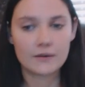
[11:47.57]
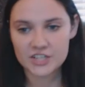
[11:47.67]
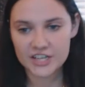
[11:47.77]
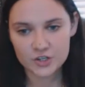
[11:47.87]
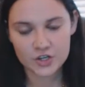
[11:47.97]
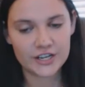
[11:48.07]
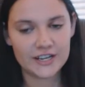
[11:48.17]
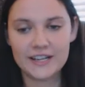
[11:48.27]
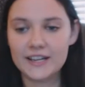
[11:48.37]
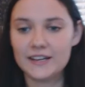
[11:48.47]

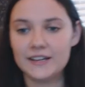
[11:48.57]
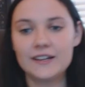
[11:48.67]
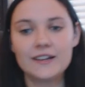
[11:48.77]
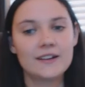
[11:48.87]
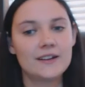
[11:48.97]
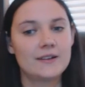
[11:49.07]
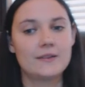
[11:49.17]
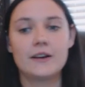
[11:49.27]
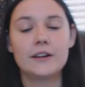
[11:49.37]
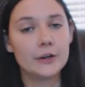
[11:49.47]
conversation, in,
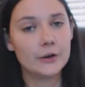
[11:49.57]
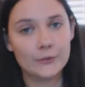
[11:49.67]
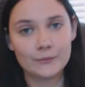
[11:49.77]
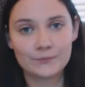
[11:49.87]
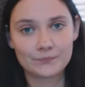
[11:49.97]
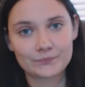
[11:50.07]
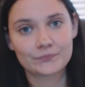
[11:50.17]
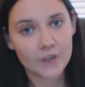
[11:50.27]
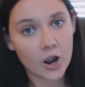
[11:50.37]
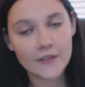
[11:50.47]
you know,
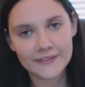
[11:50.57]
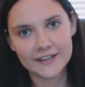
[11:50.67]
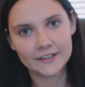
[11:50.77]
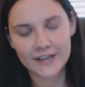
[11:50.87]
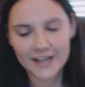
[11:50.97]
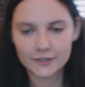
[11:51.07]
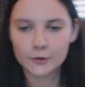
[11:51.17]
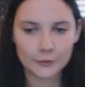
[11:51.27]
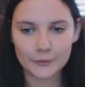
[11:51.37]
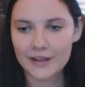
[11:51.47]
on the
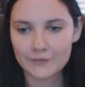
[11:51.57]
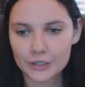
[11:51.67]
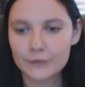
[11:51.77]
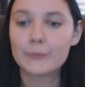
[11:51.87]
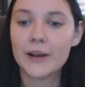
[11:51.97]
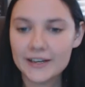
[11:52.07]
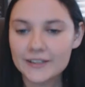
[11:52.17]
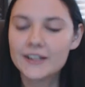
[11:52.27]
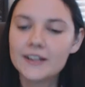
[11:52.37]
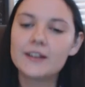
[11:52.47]
internet or whatever.
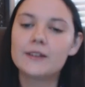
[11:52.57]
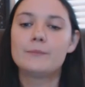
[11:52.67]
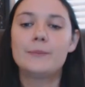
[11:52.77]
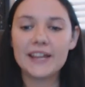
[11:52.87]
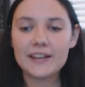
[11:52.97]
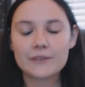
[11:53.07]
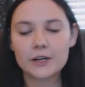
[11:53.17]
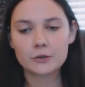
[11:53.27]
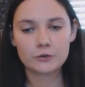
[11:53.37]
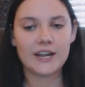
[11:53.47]
But
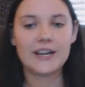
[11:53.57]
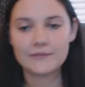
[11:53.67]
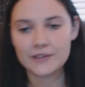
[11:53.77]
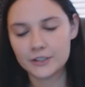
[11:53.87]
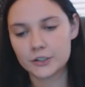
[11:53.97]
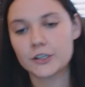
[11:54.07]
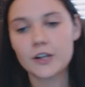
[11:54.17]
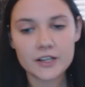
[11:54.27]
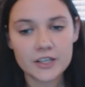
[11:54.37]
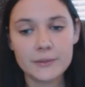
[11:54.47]
being very creative in
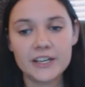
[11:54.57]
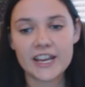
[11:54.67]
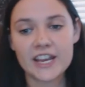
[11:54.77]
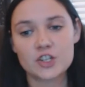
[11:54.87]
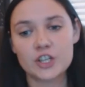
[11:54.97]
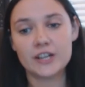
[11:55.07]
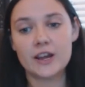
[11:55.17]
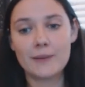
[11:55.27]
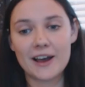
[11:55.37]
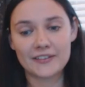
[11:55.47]
your
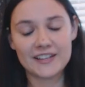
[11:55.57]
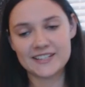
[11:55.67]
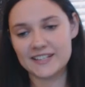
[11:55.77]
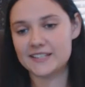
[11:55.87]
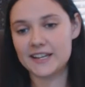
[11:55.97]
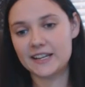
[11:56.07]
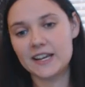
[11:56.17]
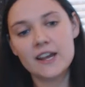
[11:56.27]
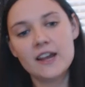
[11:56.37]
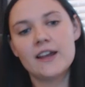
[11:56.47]
communication about these things,
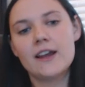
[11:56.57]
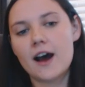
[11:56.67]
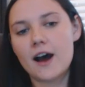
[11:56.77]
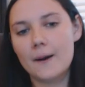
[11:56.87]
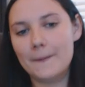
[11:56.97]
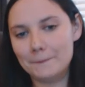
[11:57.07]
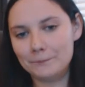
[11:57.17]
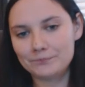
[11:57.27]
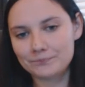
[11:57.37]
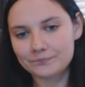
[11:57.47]
like,
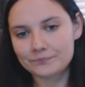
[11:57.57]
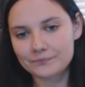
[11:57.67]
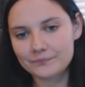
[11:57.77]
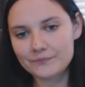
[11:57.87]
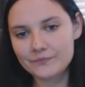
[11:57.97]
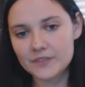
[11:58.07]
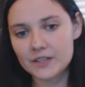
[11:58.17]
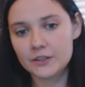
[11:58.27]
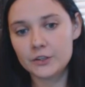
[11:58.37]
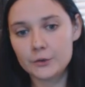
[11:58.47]
um,
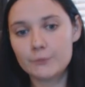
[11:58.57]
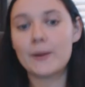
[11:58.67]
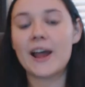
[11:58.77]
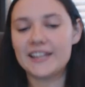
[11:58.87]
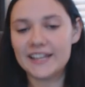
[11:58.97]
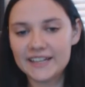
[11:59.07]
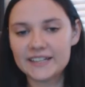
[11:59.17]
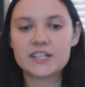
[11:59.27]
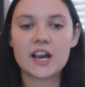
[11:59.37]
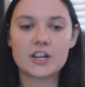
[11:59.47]
by
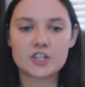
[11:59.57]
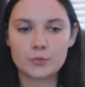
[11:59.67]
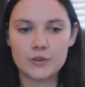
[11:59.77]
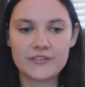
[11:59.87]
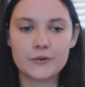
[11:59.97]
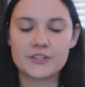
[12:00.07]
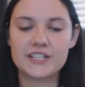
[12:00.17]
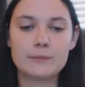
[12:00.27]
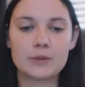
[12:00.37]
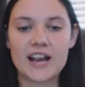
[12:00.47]
getting in touch with those